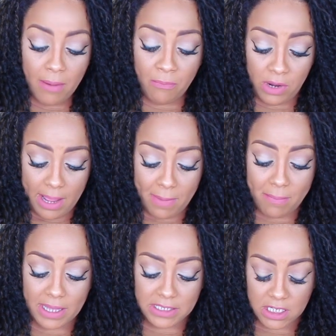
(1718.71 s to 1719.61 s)
when I
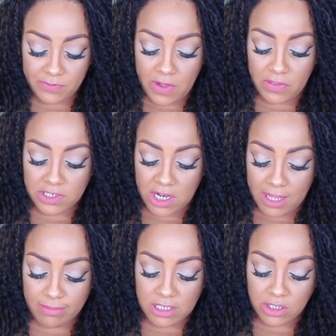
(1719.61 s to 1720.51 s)
met my son's father,
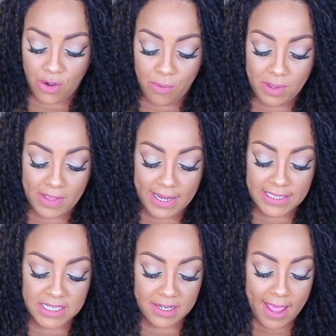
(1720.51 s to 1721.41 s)
James, he told me that
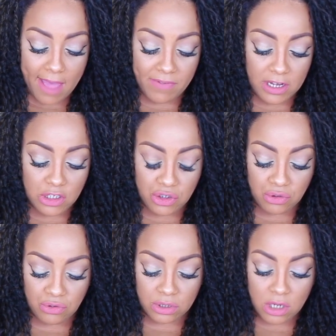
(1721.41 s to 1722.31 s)
he didn't have any
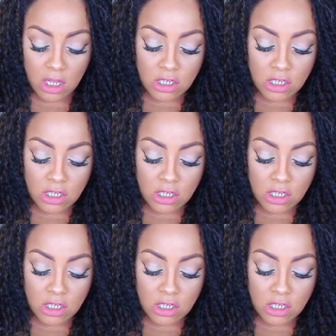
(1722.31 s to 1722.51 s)
children.